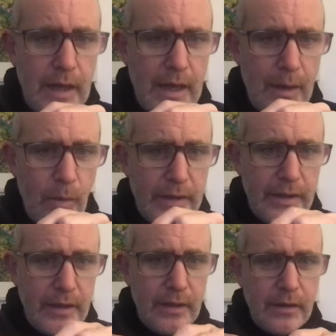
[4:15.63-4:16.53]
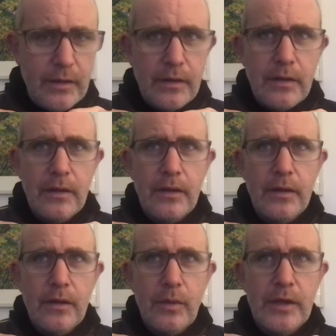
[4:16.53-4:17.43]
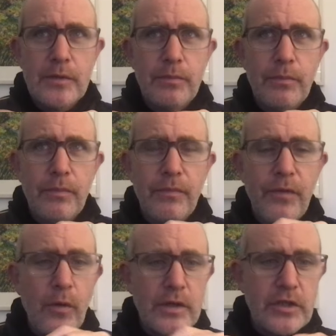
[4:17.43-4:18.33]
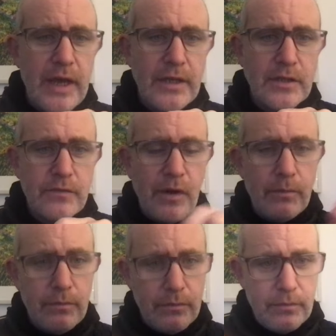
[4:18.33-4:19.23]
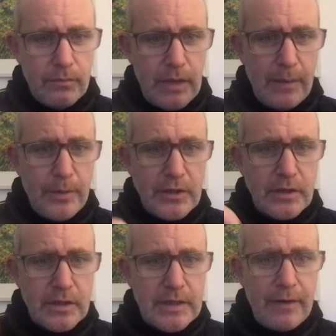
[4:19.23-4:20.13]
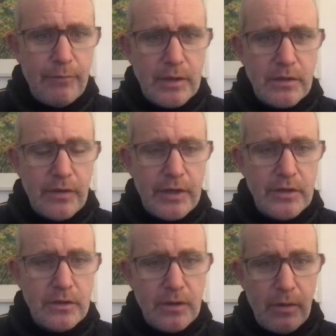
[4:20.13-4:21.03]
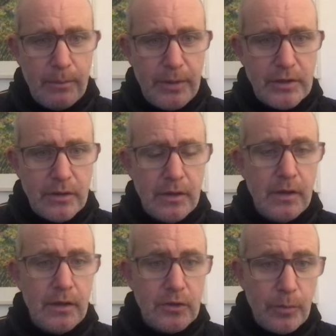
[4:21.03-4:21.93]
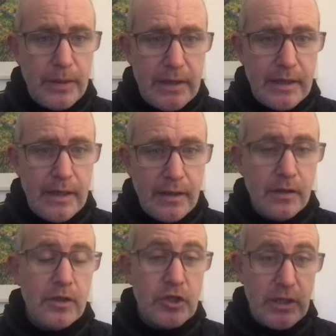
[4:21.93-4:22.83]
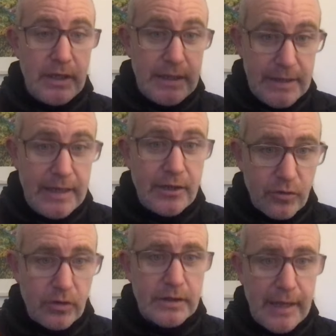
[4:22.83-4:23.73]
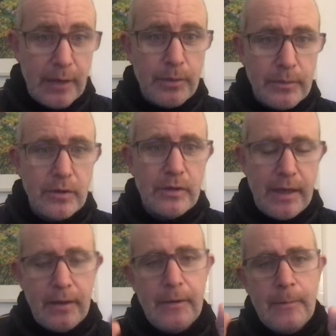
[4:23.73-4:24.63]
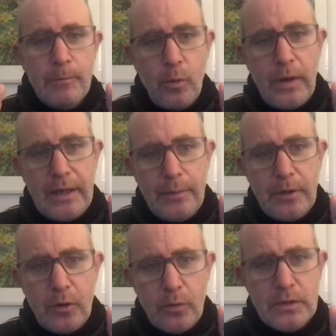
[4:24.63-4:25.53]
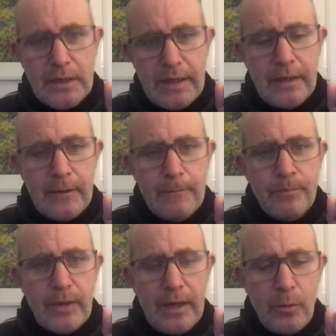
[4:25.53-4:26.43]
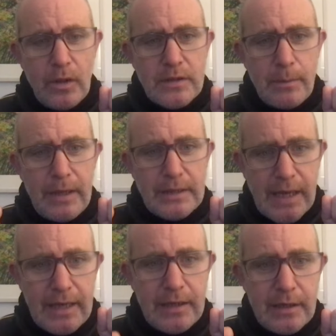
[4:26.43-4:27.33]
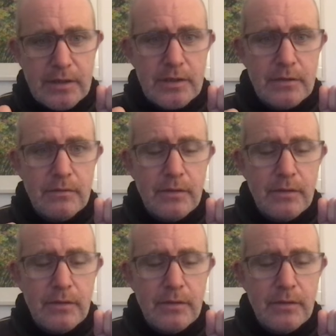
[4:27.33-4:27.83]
when his focus changes from ambition to self-preservation, so ambition to be king, he needed her to help him do that. But when he becomes king and he wants to maintain his